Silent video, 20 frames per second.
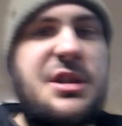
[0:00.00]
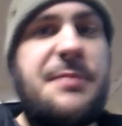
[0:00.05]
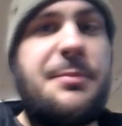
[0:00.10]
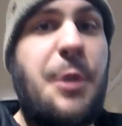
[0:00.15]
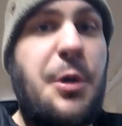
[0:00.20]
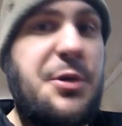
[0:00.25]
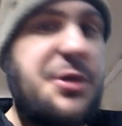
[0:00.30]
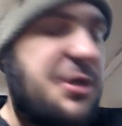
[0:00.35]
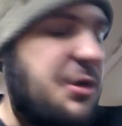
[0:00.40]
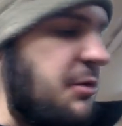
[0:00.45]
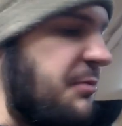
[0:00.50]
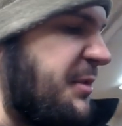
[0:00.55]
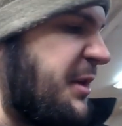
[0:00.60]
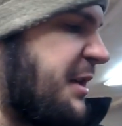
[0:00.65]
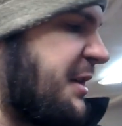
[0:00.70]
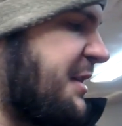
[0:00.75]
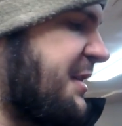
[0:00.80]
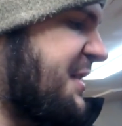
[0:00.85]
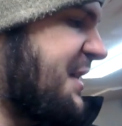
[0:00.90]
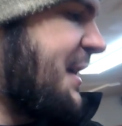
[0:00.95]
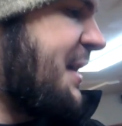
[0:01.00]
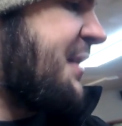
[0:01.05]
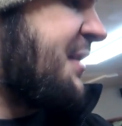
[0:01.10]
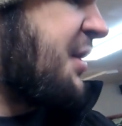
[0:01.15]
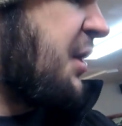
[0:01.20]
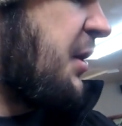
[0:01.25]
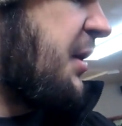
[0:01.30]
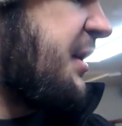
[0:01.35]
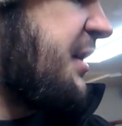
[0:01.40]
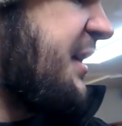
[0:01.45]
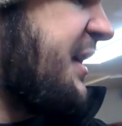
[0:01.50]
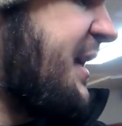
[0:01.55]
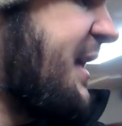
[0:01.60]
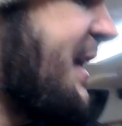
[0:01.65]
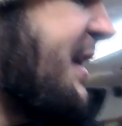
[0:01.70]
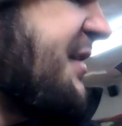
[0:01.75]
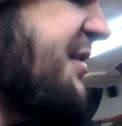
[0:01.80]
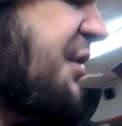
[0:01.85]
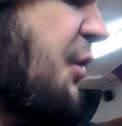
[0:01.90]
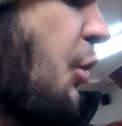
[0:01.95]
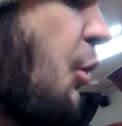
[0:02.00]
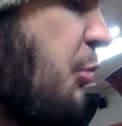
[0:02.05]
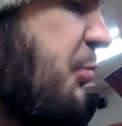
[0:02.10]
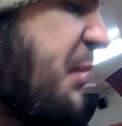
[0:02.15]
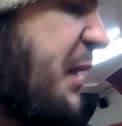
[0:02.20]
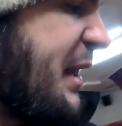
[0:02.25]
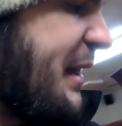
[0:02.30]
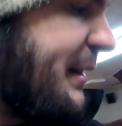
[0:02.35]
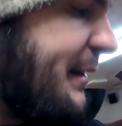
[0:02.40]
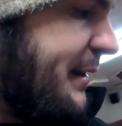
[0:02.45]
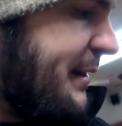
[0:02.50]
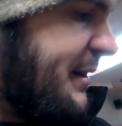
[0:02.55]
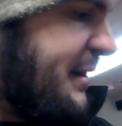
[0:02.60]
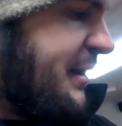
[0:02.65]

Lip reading: supposed to, because it is open.